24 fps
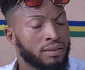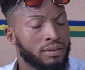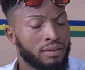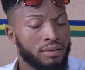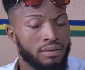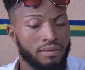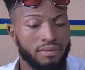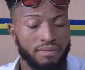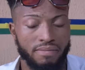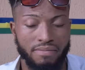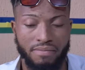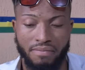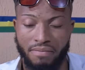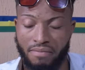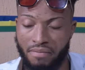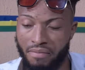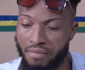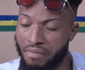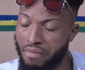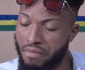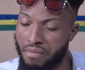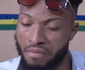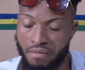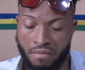See, let me tell
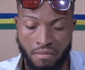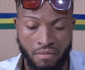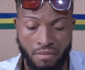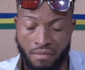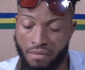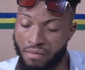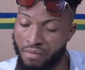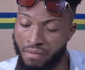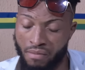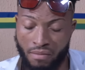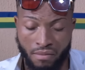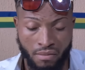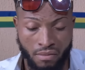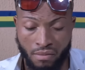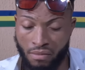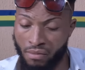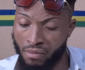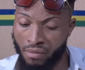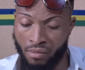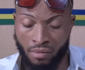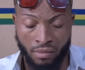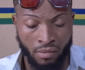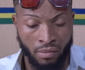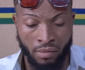you, you have to be very
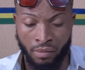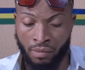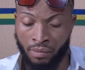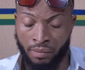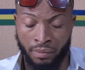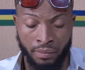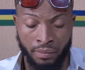careful.